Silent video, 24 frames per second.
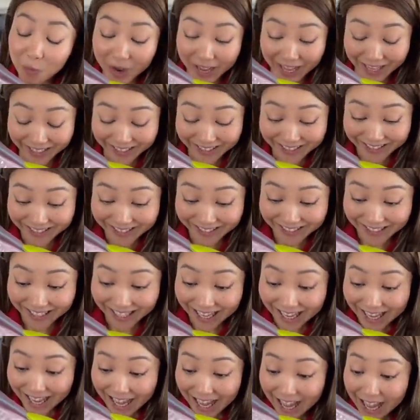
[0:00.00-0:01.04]
Well,
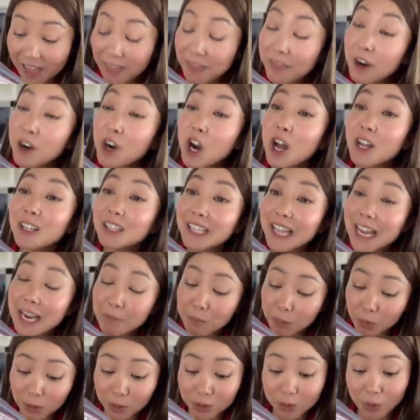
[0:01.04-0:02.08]
they're not
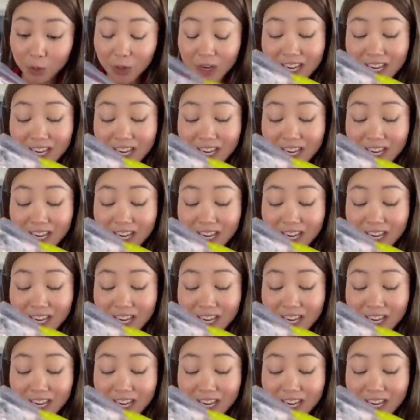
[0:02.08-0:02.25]
labeled